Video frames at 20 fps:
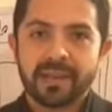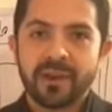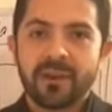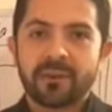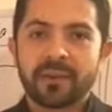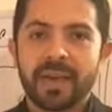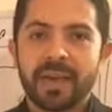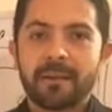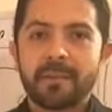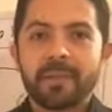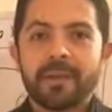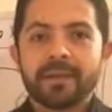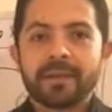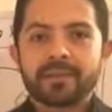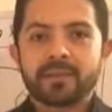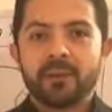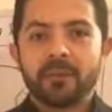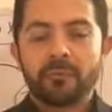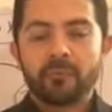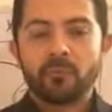Okay,
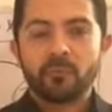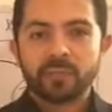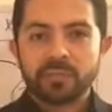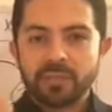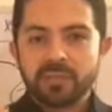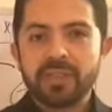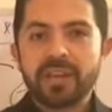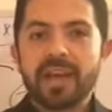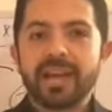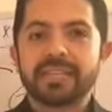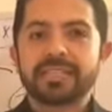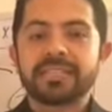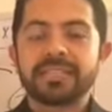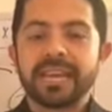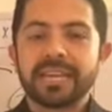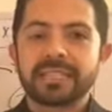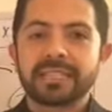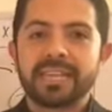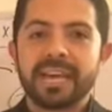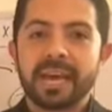so we'll see you guys
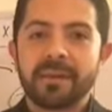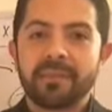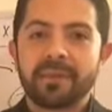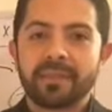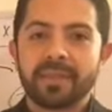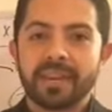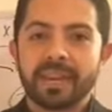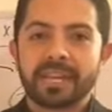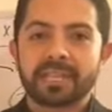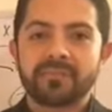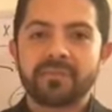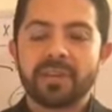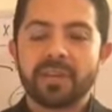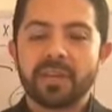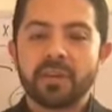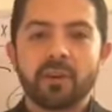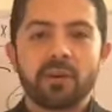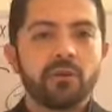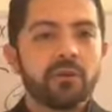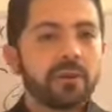next time in the next
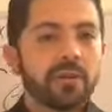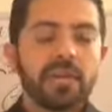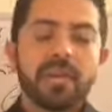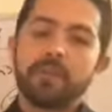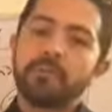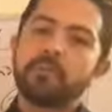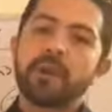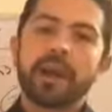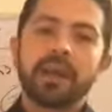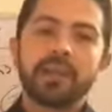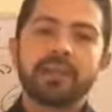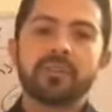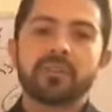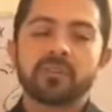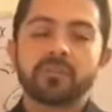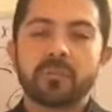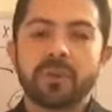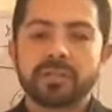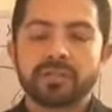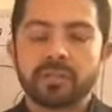video. Keep writing
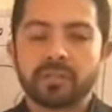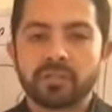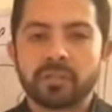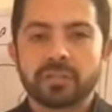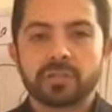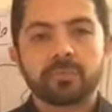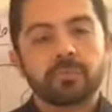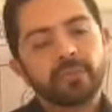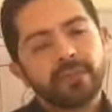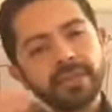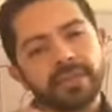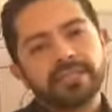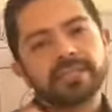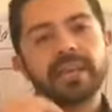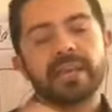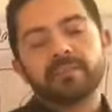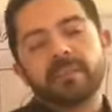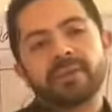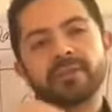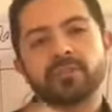those messages. Please
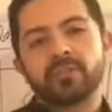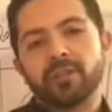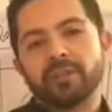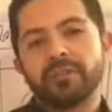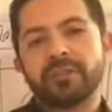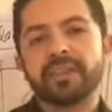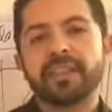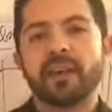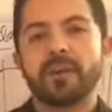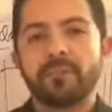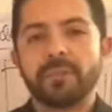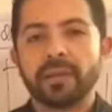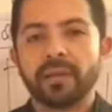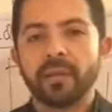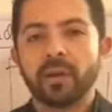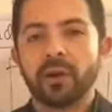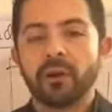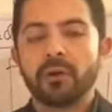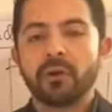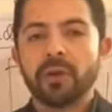take my survey down
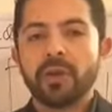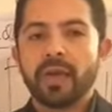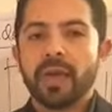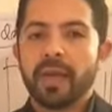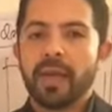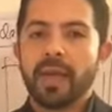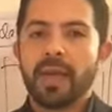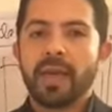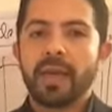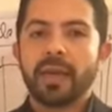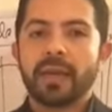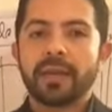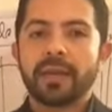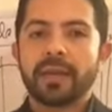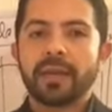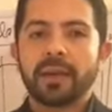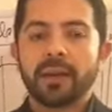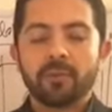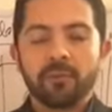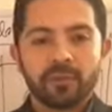below,
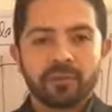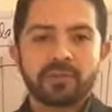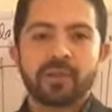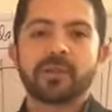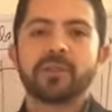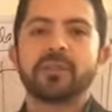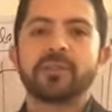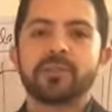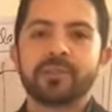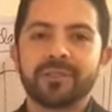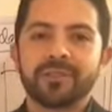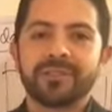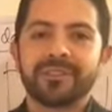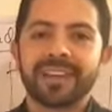and we'll talk to you soon.